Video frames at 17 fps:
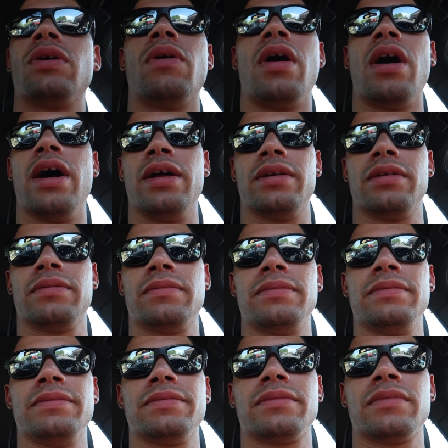so hot.
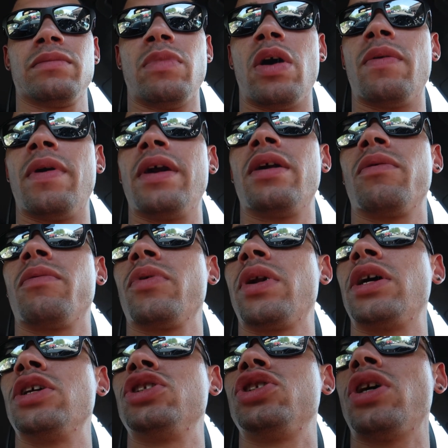My radar will
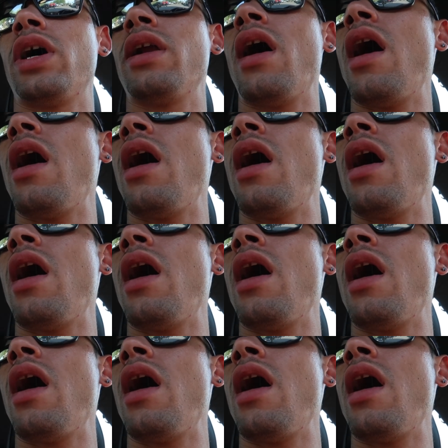not shut